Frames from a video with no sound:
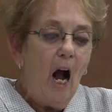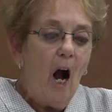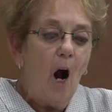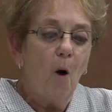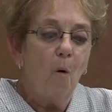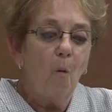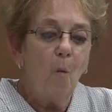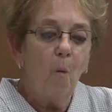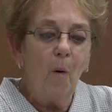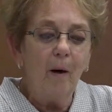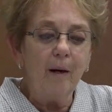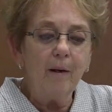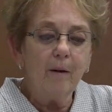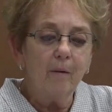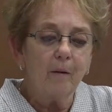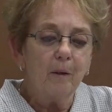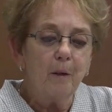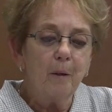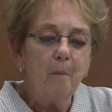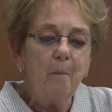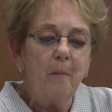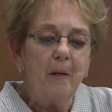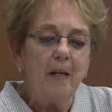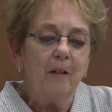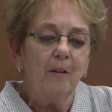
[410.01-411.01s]
a widower
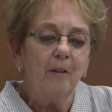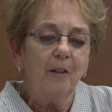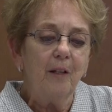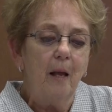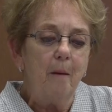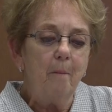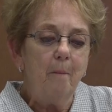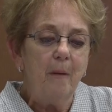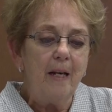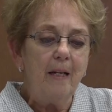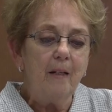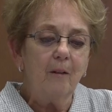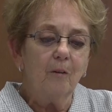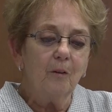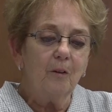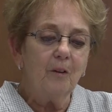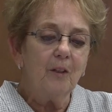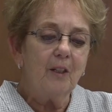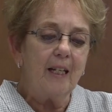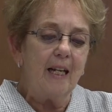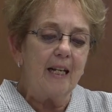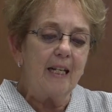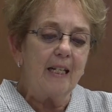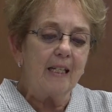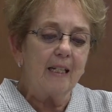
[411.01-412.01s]
of
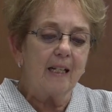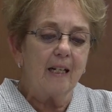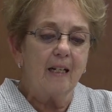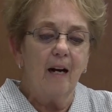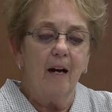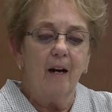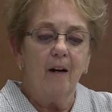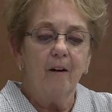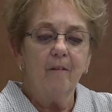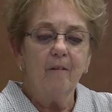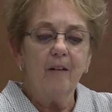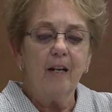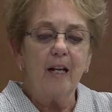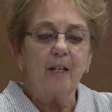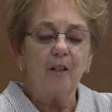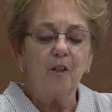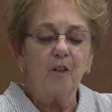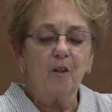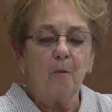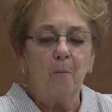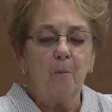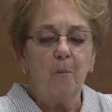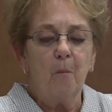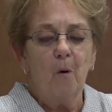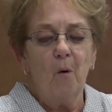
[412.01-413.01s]
Beadles is loved and
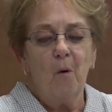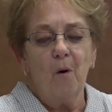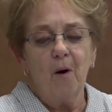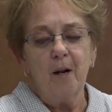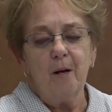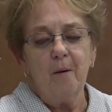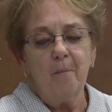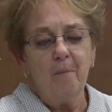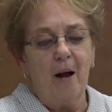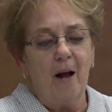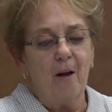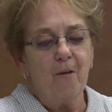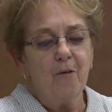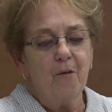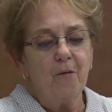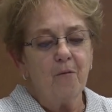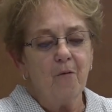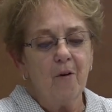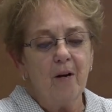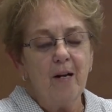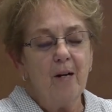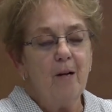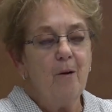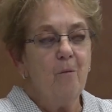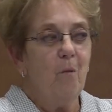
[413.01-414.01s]
supported by
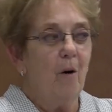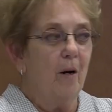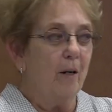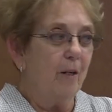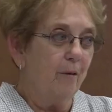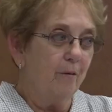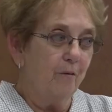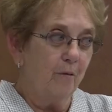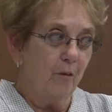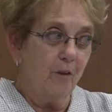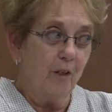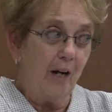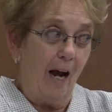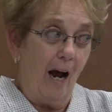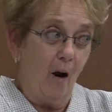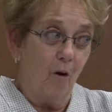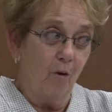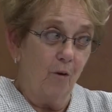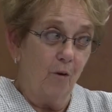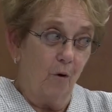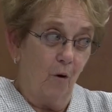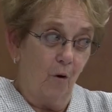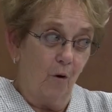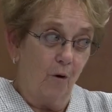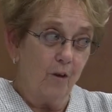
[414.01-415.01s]
three wonderful da
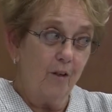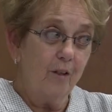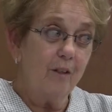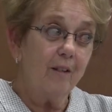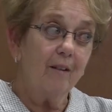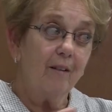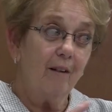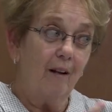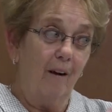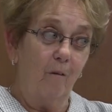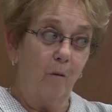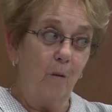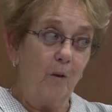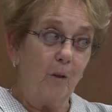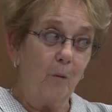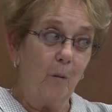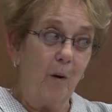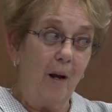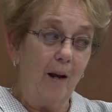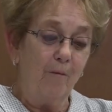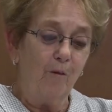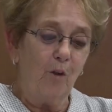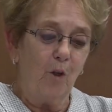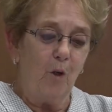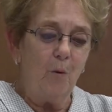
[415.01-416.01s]
daughters, which
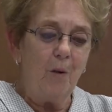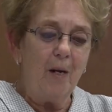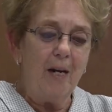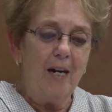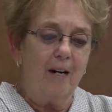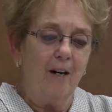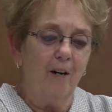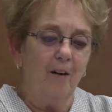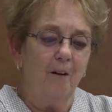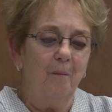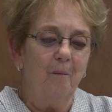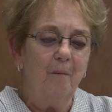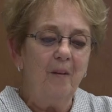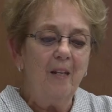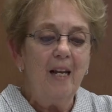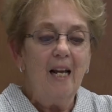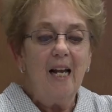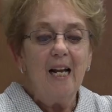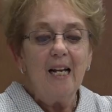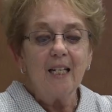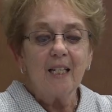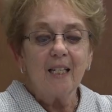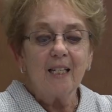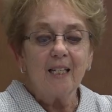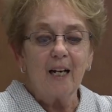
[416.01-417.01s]
we have two here,
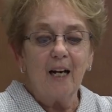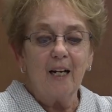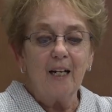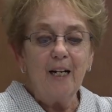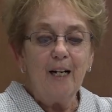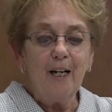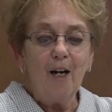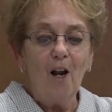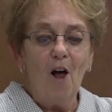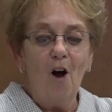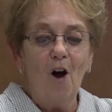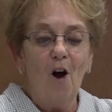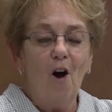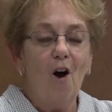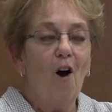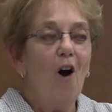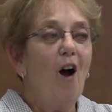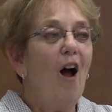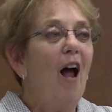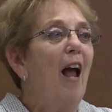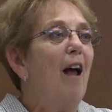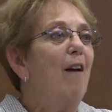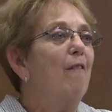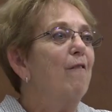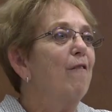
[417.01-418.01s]
son-in-law,
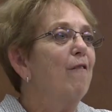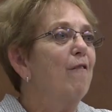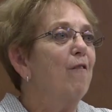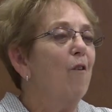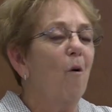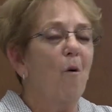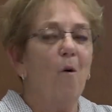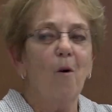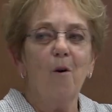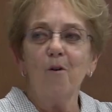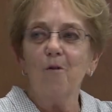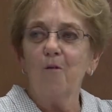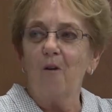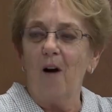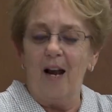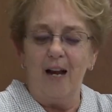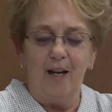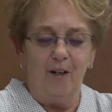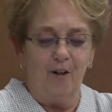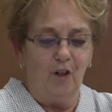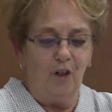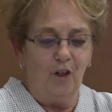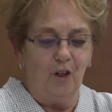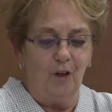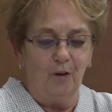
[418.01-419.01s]
and four
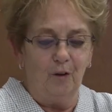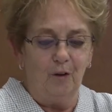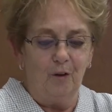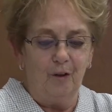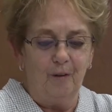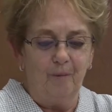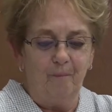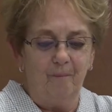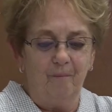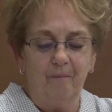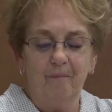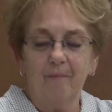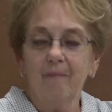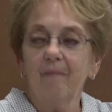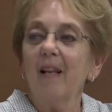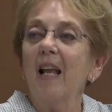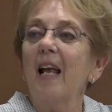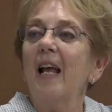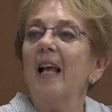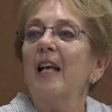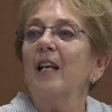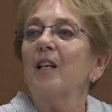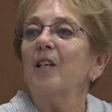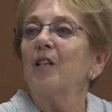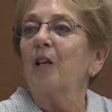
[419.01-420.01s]
grandchildren.
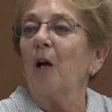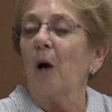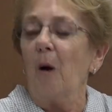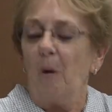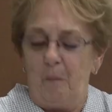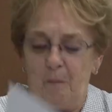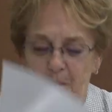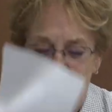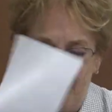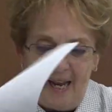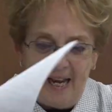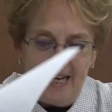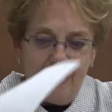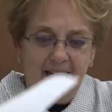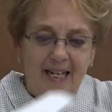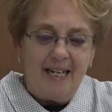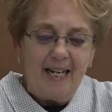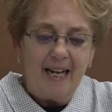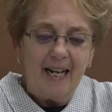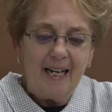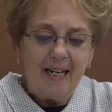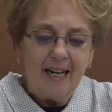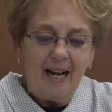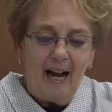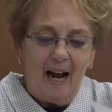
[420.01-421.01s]
So,
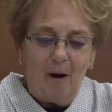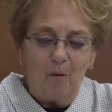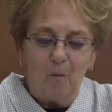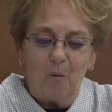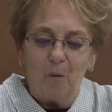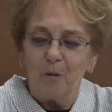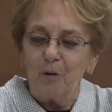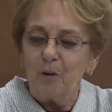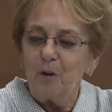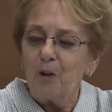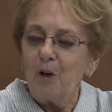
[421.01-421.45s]
Dick, I will